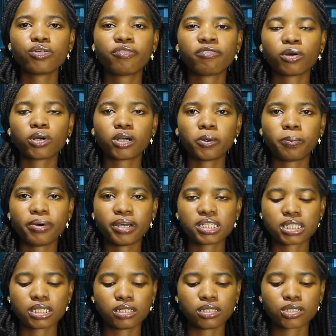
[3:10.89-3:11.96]
Two focal
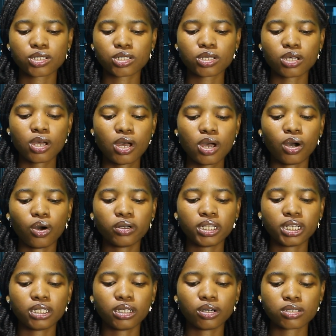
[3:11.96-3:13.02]
persons
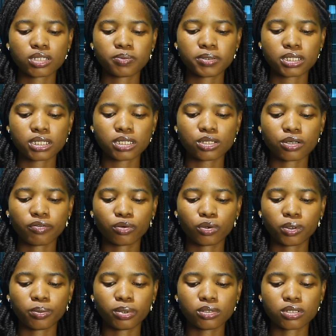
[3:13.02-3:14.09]
under the auspices of
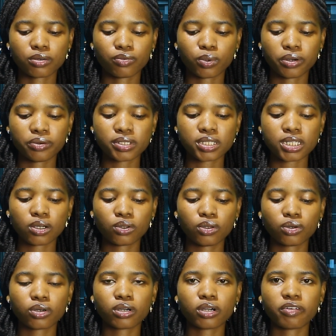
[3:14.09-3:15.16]
Urhobos of Warri South
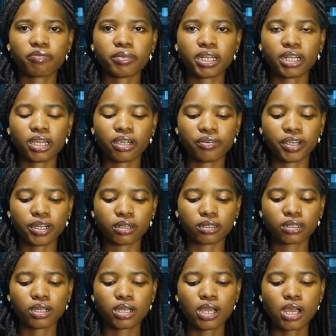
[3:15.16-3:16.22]
Local Government Area,